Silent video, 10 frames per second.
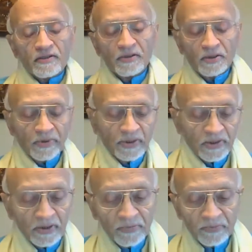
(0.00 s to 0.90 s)
a good
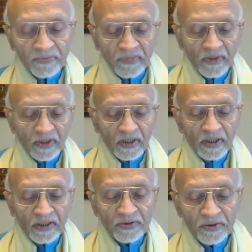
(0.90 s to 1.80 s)
question.
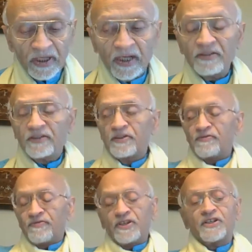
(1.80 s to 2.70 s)
So has the
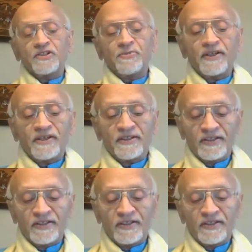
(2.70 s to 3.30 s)
VHPA